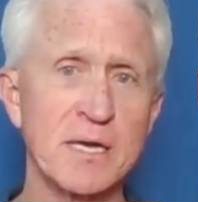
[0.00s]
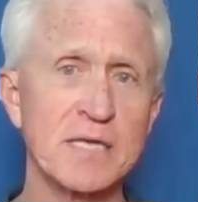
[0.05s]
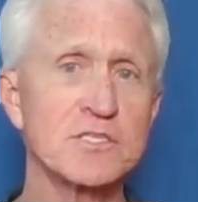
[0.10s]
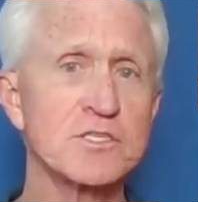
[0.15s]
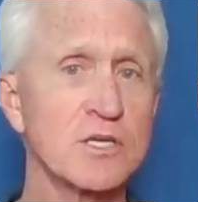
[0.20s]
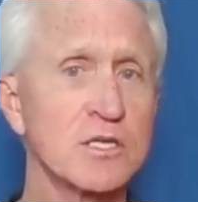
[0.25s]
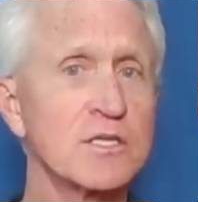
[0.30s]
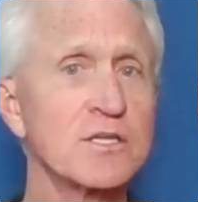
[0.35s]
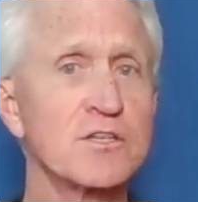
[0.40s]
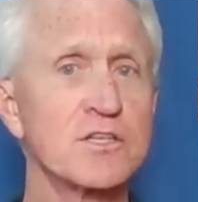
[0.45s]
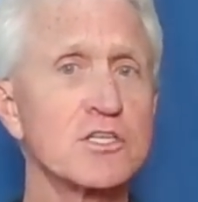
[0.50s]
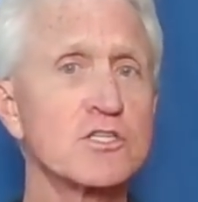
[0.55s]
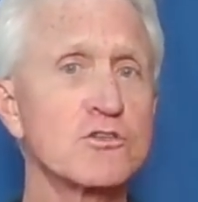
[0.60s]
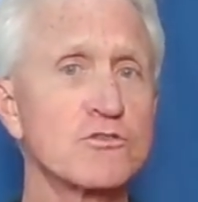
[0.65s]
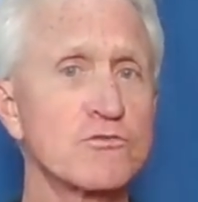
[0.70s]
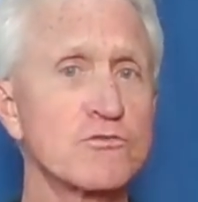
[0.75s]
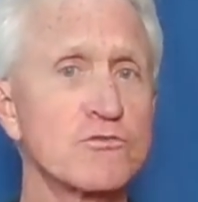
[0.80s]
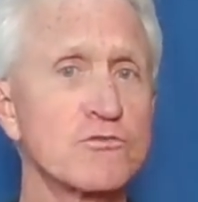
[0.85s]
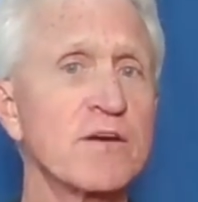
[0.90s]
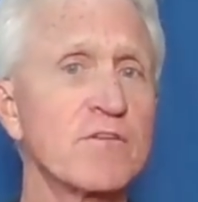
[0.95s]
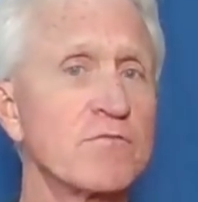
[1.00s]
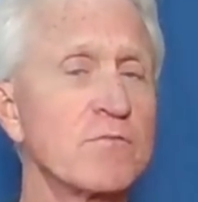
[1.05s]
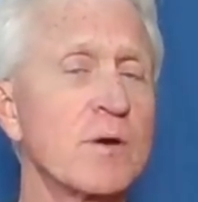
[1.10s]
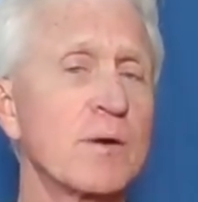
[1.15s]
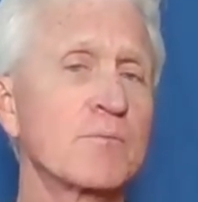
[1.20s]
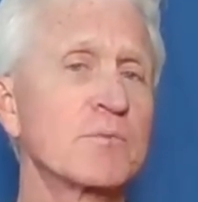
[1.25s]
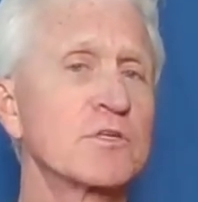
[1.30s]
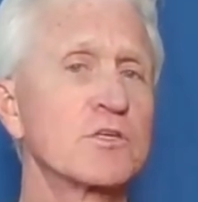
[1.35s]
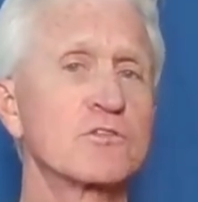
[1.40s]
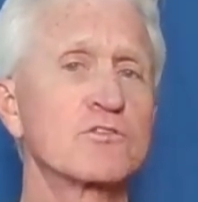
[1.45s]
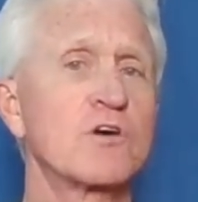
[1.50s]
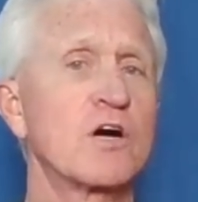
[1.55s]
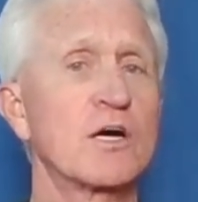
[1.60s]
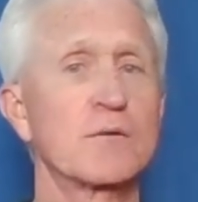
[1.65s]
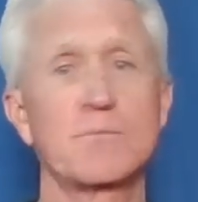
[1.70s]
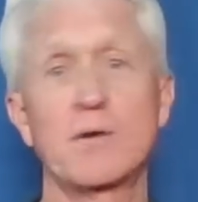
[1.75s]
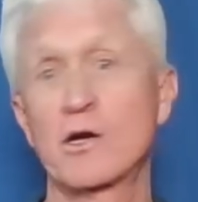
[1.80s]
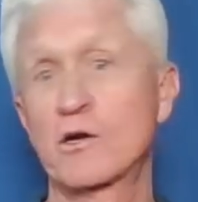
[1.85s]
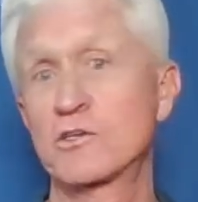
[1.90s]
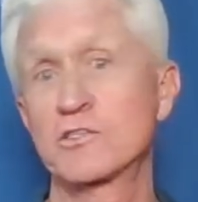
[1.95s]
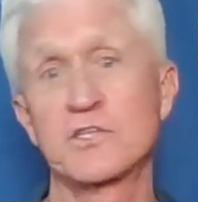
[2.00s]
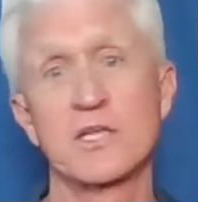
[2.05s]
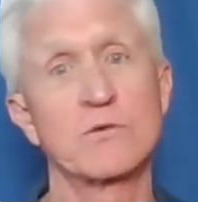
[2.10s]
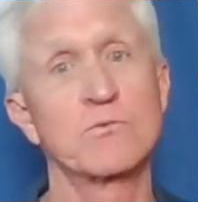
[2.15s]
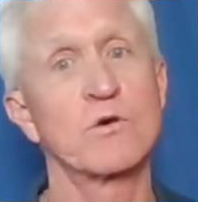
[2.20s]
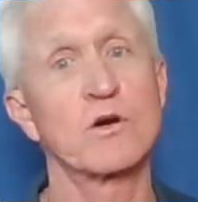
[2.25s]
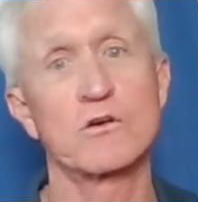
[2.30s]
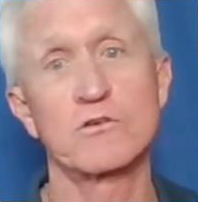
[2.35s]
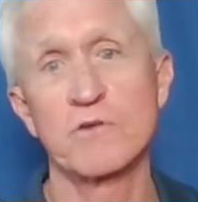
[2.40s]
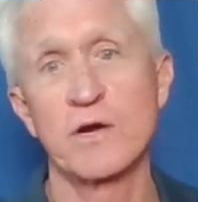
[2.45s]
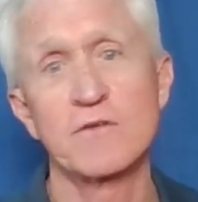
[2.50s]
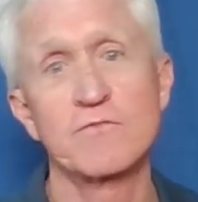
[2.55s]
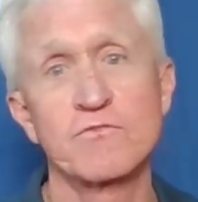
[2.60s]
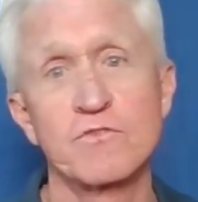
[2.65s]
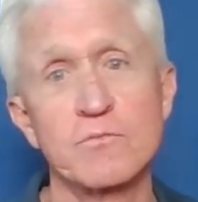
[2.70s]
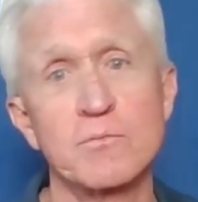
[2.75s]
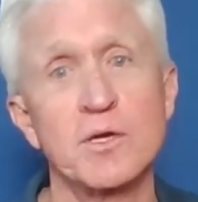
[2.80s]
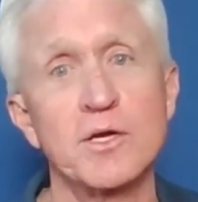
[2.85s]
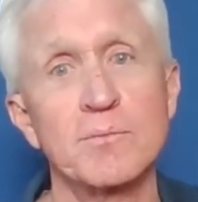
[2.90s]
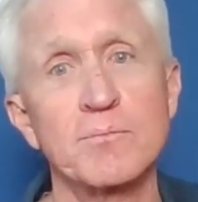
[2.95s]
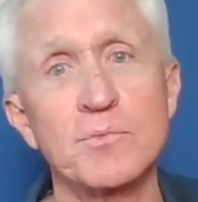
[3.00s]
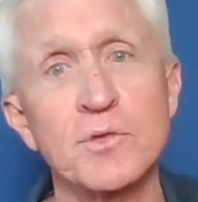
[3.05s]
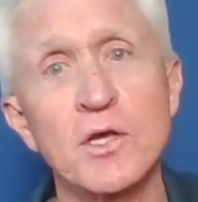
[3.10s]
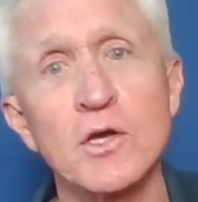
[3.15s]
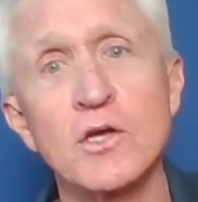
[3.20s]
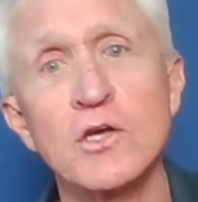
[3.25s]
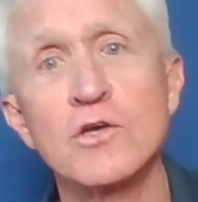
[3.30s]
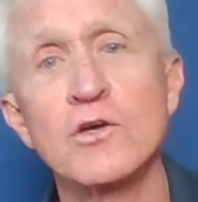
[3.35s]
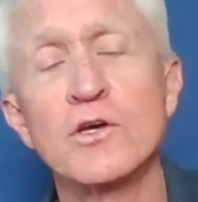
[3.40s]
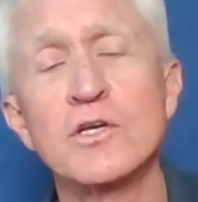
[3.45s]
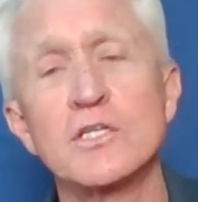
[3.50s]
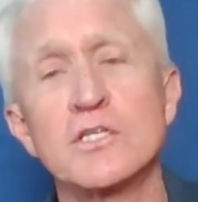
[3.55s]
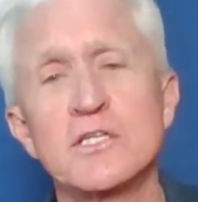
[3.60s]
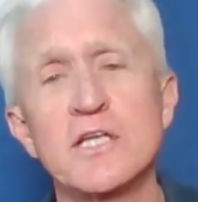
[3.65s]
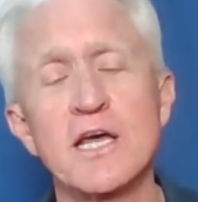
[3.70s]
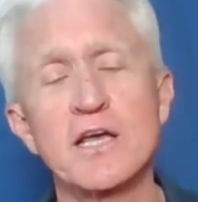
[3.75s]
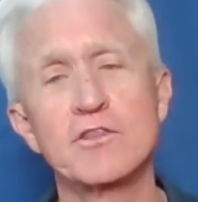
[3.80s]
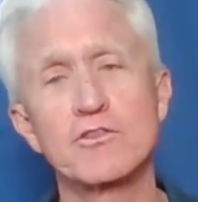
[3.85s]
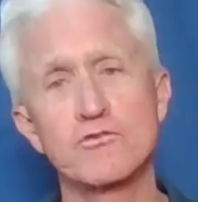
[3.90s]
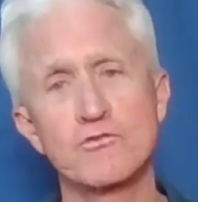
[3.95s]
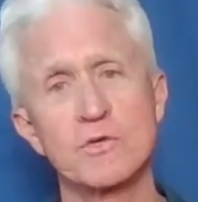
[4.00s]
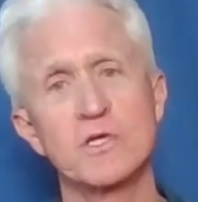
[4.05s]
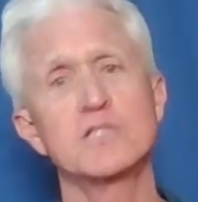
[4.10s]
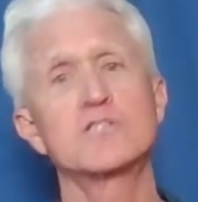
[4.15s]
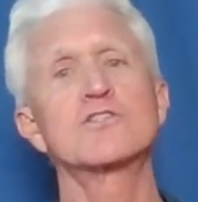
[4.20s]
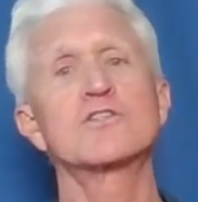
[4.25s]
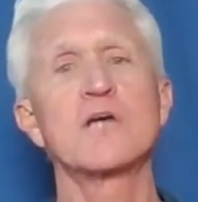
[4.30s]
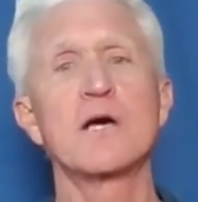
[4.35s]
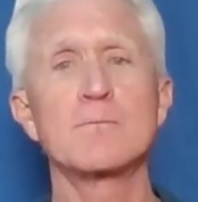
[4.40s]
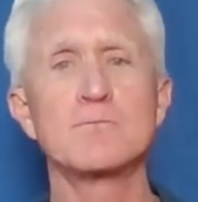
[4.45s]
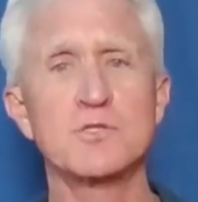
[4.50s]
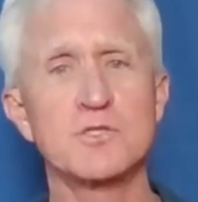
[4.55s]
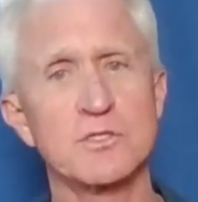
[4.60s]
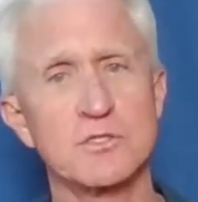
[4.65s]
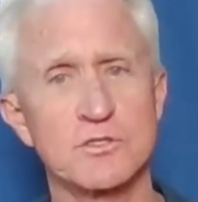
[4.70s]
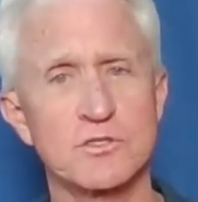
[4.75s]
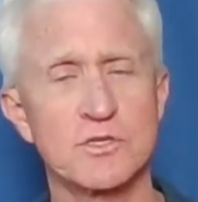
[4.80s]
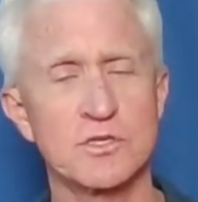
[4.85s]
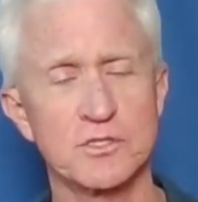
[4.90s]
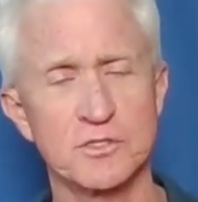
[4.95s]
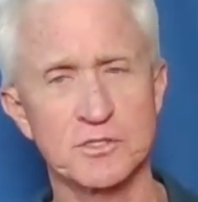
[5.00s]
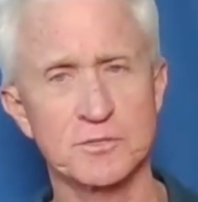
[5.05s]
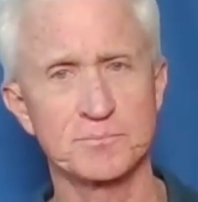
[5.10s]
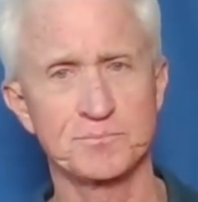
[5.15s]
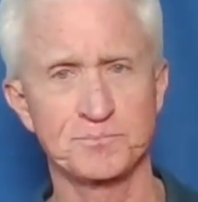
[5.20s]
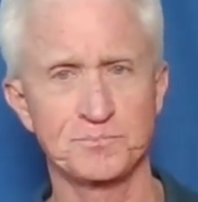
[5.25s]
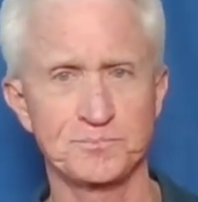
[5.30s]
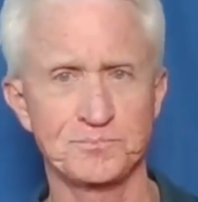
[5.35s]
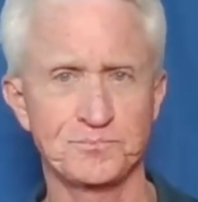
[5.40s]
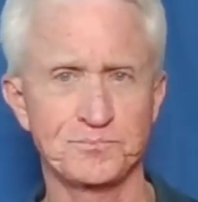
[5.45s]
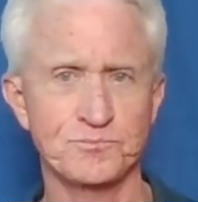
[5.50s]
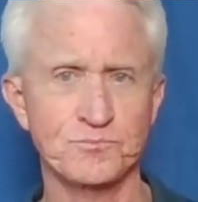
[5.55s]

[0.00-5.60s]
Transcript: Basically, there's three of them I'm going to talk about because they work great for me. You're going to take three substances